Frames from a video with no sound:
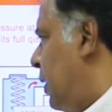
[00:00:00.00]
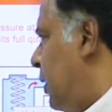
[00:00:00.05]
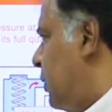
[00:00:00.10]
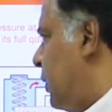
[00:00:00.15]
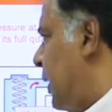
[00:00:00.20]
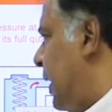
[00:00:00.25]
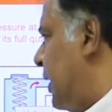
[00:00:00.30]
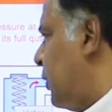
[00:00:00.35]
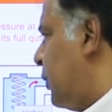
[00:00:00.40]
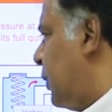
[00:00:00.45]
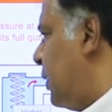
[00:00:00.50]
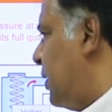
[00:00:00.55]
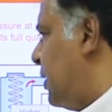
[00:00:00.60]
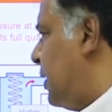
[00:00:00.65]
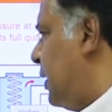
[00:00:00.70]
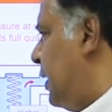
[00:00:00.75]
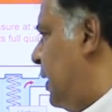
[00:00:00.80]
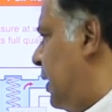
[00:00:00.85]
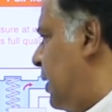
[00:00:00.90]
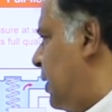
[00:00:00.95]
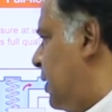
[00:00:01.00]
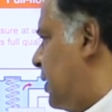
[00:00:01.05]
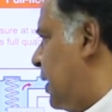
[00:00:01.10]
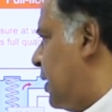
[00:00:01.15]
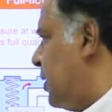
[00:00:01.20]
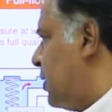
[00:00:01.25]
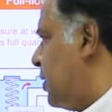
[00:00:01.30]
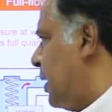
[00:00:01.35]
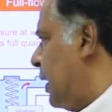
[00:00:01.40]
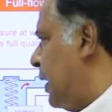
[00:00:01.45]
So as you can see, it is
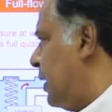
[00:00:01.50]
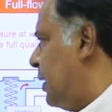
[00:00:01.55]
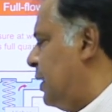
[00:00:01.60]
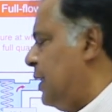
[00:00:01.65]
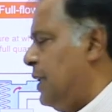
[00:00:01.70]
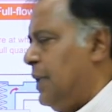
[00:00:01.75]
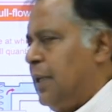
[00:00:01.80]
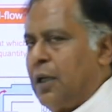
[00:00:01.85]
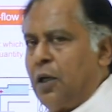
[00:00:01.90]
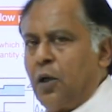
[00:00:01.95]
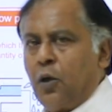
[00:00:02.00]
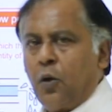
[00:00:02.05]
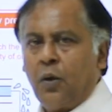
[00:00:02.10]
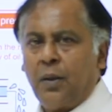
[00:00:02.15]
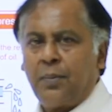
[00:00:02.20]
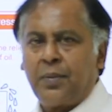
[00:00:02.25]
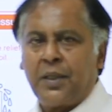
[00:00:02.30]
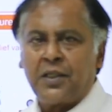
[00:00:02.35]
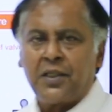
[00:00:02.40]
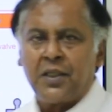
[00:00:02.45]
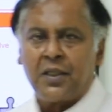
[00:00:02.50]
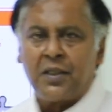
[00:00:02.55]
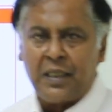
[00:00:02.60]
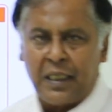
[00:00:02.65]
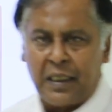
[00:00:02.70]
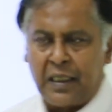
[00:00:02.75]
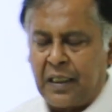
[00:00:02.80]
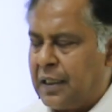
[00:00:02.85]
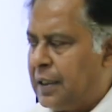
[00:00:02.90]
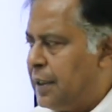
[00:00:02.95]
at a slightly lower pressure
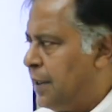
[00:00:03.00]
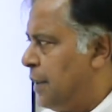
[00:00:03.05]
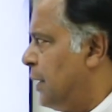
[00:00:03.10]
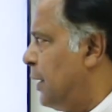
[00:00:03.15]
setting.